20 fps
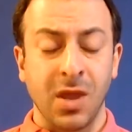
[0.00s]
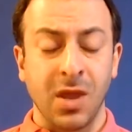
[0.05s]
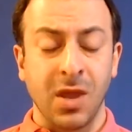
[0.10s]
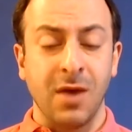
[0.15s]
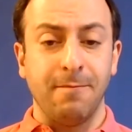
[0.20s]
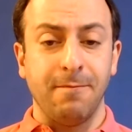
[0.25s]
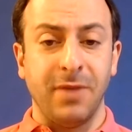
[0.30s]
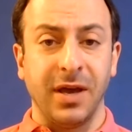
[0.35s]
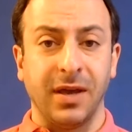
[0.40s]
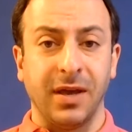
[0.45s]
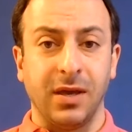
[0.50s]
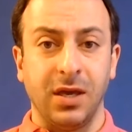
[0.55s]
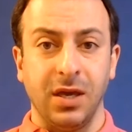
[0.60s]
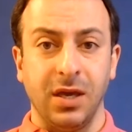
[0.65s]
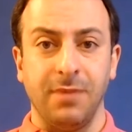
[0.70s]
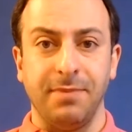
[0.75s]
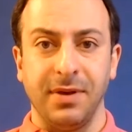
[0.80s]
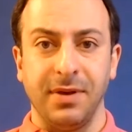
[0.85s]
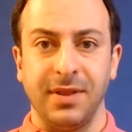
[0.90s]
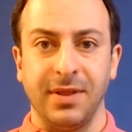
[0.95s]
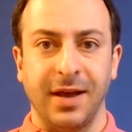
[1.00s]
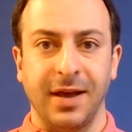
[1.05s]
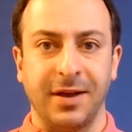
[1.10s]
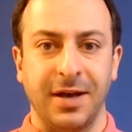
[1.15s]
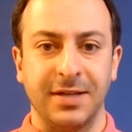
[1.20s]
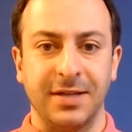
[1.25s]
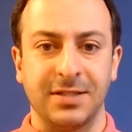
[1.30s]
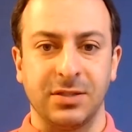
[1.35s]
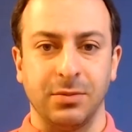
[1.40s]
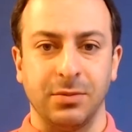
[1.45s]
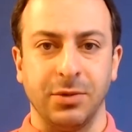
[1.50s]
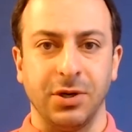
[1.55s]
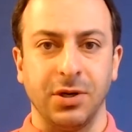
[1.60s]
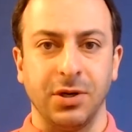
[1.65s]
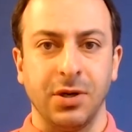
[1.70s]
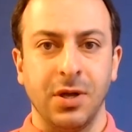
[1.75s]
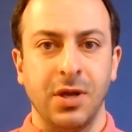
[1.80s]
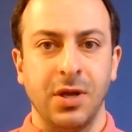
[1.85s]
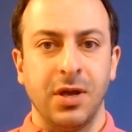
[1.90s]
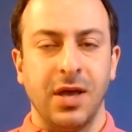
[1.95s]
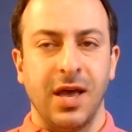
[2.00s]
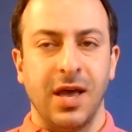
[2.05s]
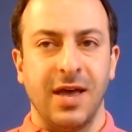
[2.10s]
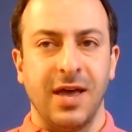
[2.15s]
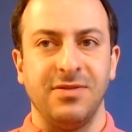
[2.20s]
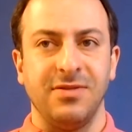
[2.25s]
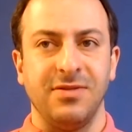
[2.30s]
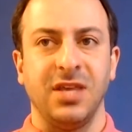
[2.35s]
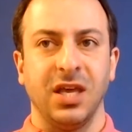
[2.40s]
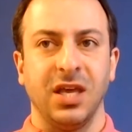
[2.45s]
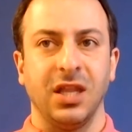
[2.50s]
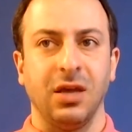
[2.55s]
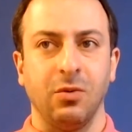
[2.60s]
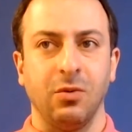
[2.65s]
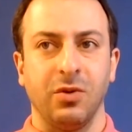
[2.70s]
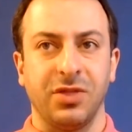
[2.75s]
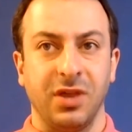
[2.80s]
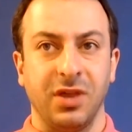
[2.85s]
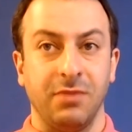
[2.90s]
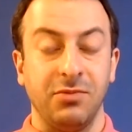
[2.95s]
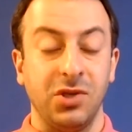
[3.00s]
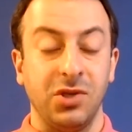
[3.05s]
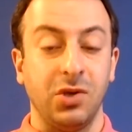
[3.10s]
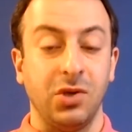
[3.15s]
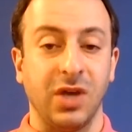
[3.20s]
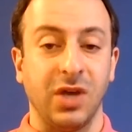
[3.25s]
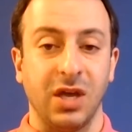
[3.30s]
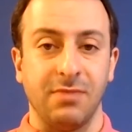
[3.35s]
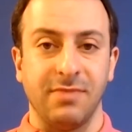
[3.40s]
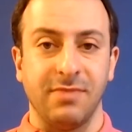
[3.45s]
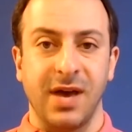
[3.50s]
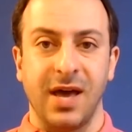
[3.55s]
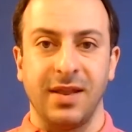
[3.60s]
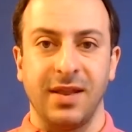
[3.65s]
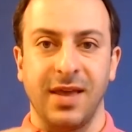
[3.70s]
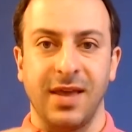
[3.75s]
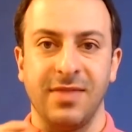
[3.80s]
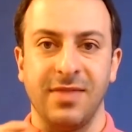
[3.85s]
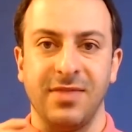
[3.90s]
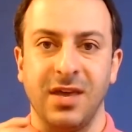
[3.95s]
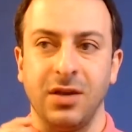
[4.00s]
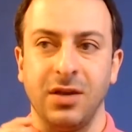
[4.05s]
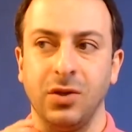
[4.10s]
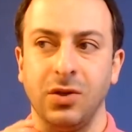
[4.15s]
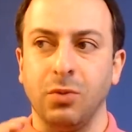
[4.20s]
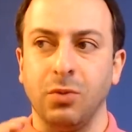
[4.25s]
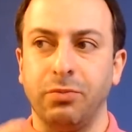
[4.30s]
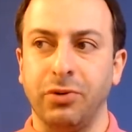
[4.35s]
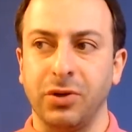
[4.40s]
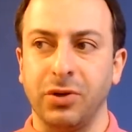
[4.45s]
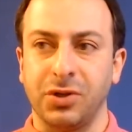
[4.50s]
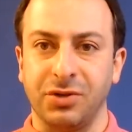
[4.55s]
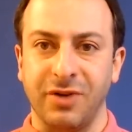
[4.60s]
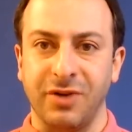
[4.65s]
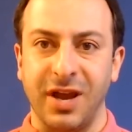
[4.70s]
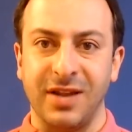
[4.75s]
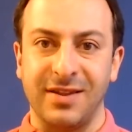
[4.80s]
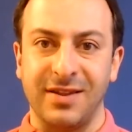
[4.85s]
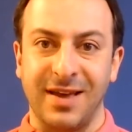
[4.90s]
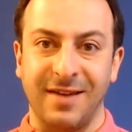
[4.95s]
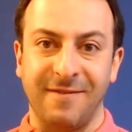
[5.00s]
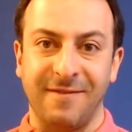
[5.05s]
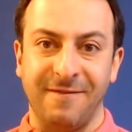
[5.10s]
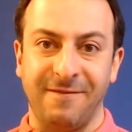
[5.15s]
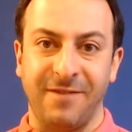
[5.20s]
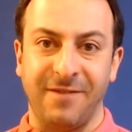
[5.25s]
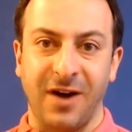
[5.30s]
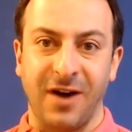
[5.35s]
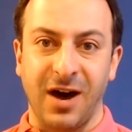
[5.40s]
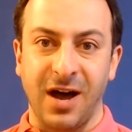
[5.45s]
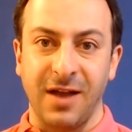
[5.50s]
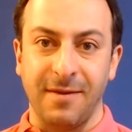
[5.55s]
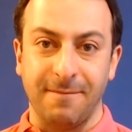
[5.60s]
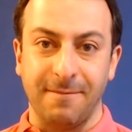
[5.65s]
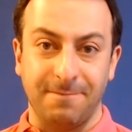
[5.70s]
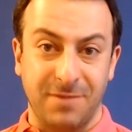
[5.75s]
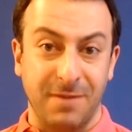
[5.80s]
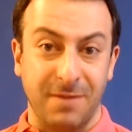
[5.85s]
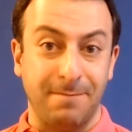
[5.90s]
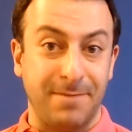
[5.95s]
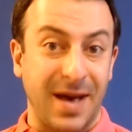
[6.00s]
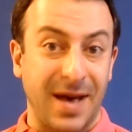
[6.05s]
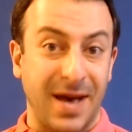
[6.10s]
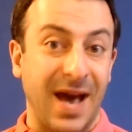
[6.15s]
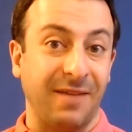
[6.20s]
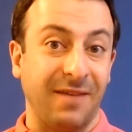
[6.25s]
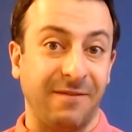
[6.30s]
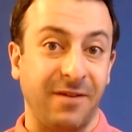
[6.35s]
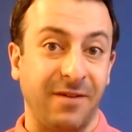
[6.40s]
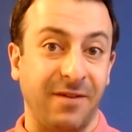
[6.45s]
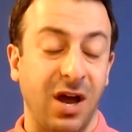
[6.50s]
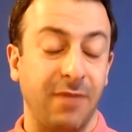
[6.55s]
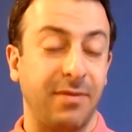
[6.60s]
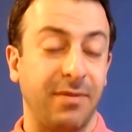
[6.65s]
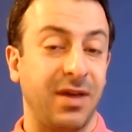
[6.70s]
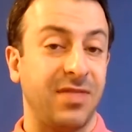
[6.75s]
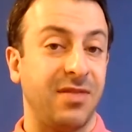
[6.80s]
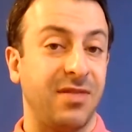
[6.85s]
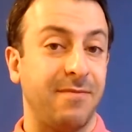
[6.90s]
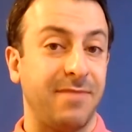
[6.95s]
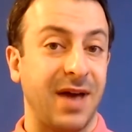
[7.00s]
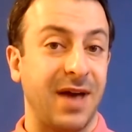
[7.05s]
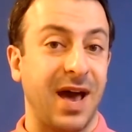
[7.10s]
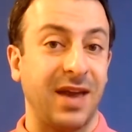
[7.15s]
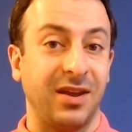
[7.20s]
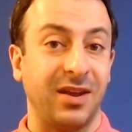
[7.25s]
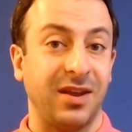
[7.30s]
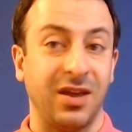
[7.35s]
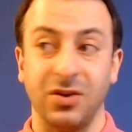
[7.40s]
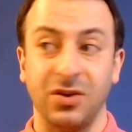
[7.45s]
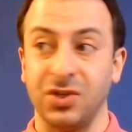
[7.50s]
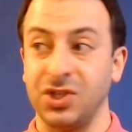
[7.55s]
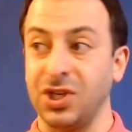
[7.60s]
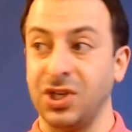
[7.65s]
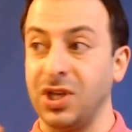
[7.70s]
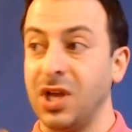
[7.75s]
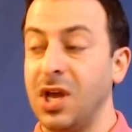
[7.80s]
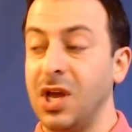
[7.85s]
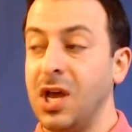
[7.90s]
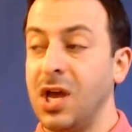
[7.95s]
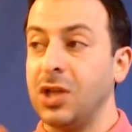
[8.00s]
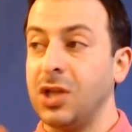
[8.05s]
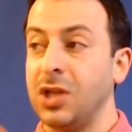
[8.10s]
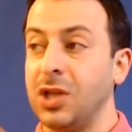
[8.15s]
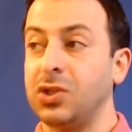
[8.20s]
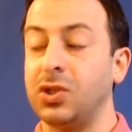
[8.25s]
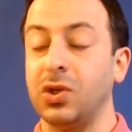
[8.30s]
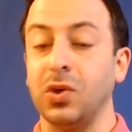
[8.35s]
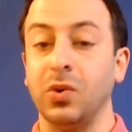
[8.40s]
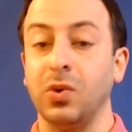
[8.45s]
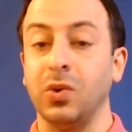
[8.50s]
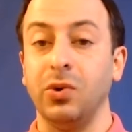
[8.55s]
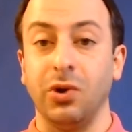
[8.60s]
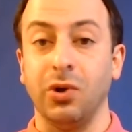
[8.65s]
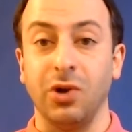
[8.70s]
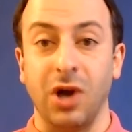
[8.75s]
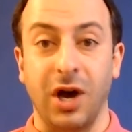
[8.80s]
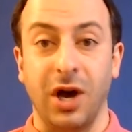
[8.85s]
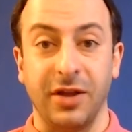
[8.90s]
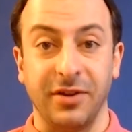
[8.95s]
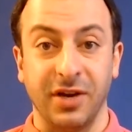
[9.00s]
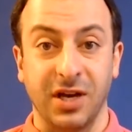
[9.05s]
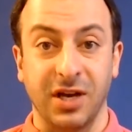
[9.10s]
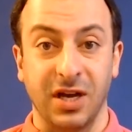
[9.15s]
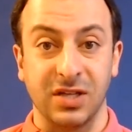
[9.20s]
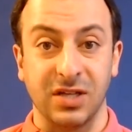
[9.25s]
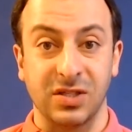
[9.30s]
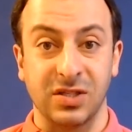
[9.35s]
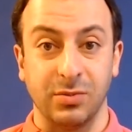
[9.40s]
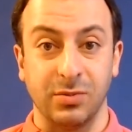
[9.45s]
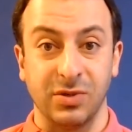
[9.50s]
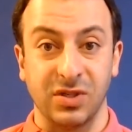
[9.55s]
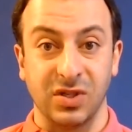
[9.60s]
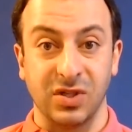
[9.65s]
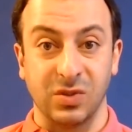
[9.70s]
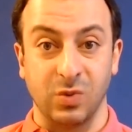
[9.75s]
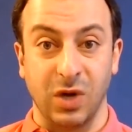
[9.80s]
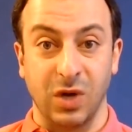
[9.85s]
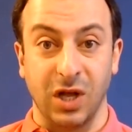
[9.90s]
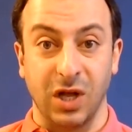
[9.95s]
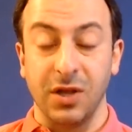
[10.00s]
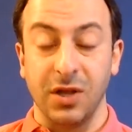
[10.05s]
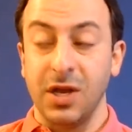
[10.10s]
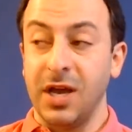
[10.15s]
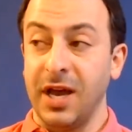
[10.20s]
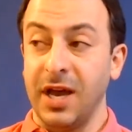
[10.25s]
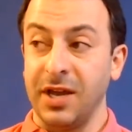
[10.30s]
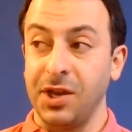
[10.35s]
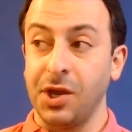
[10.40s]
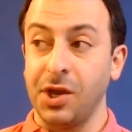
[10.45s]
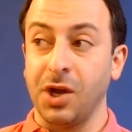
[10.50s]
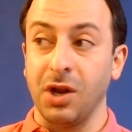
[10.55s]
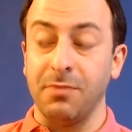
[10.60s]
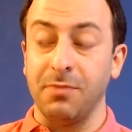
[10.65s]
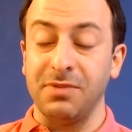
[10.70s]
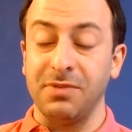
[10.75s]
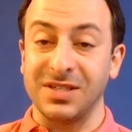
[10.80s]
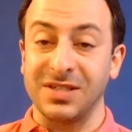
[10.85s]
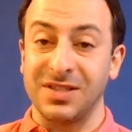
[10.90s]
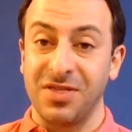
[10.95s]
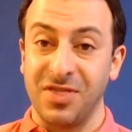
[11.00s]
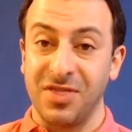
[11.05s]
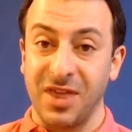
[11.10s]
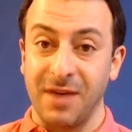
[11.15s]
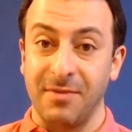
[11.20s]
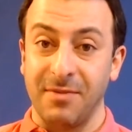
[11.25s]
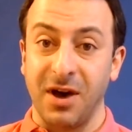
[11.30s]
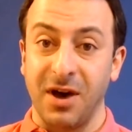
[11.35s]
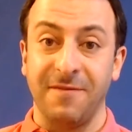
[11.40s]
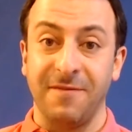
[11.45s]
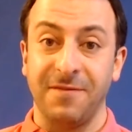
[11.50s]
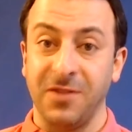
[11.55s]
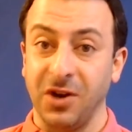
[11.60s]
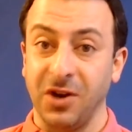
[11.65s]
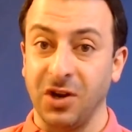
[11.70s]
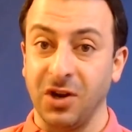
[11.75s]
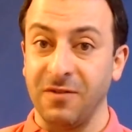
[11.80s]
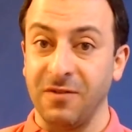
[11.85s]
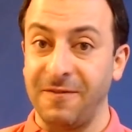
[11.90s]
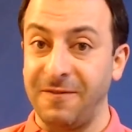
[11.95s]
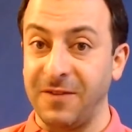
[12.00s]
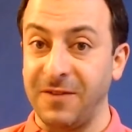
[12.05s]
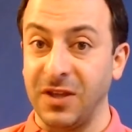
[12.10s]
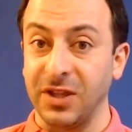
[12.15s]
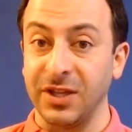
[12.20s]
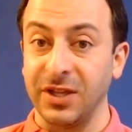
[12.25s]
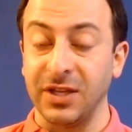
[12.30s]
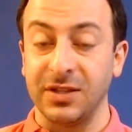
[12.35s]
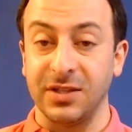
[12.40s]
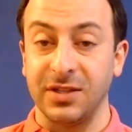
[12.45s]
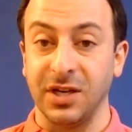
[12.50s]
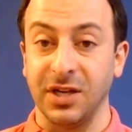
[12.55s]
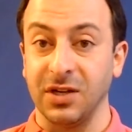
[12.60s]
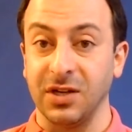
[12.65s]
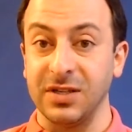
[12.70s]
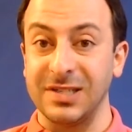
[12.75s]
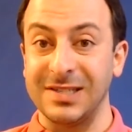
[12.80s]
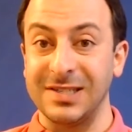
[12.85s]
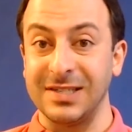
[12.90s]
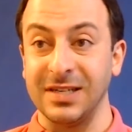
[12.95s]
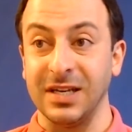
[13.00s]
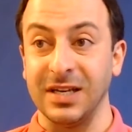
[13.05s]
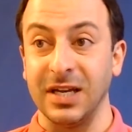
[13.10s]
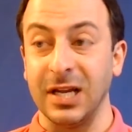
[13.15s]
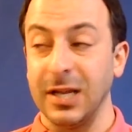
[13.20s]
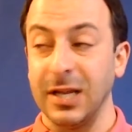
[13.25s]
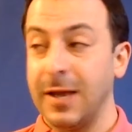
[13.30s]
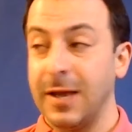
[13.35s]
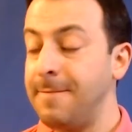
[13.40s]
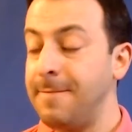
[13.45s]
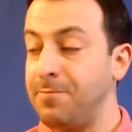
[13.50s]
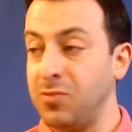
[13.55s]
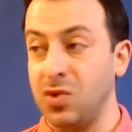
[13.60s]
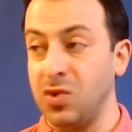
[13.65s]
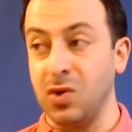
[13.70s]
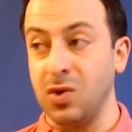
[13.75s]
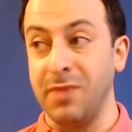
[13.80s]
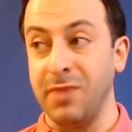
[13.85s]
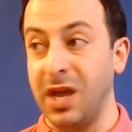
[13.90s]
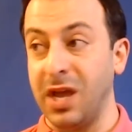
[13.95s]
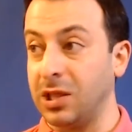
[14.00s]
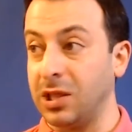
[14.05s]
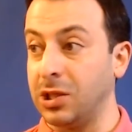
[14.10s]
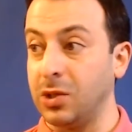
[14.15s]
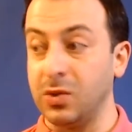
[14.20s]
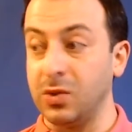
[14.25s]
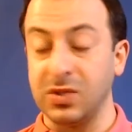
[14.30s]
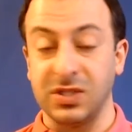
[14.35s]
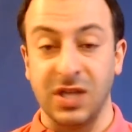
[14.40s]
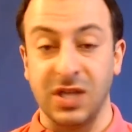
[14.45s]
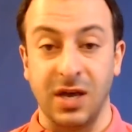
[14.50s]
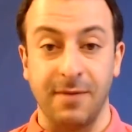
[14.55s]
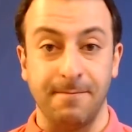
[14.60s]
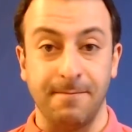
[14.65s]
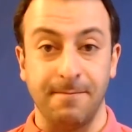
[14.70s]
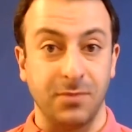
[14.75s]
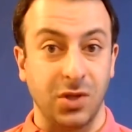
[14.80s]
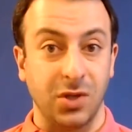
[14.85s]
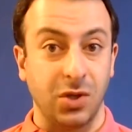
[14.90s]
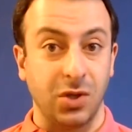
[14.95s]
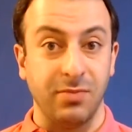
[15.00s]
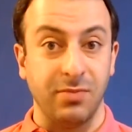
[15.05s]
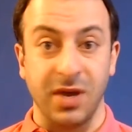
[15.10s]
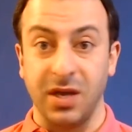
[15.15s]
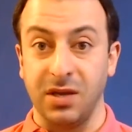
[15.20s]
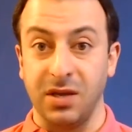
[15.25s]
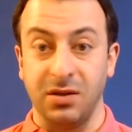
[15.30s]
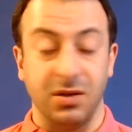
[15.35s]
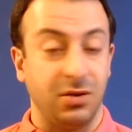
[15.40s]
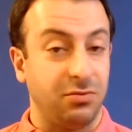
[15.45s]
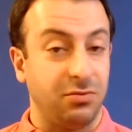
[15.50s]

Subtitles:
by keeping that customer and dealing with them, you get mad, and then you portray that vibe, the bad vibe and the bad energy to your other customers as well. And you're going to piss them off. They're going to feel it. They're going to see it. You may lose them. You may,